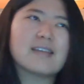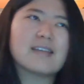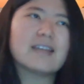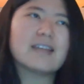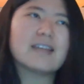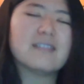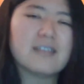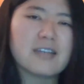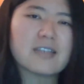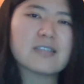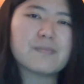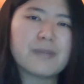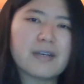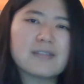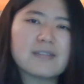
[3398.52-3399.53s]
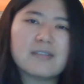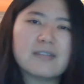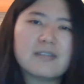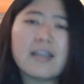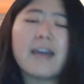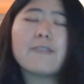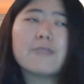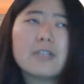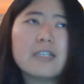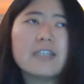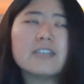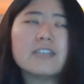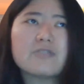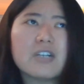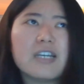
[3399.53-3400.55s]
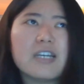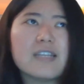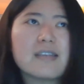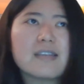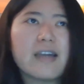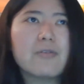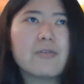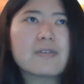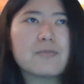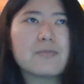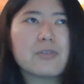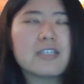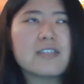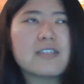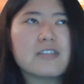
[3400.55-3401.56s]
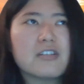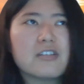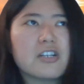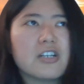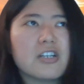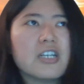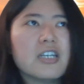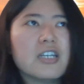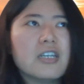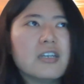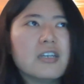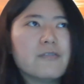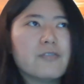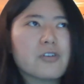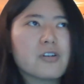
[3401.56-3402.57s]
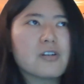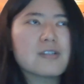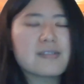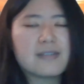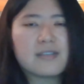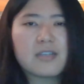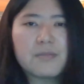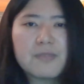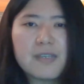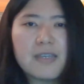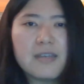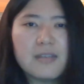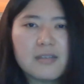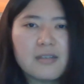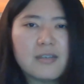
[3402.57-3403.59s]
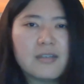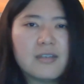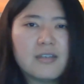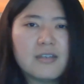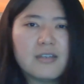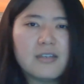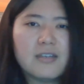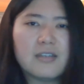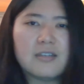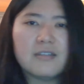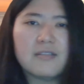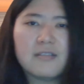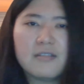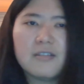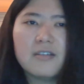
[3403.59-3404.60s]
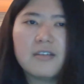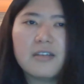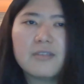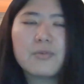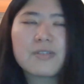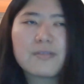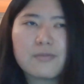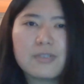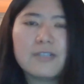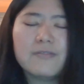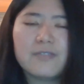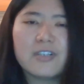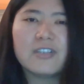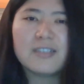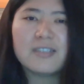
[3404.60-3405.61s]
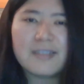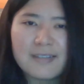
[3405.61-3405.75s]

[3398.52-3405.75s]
I didn't expect. And I really enjoy it. I was a volunteer for Startup Day and it was really fun.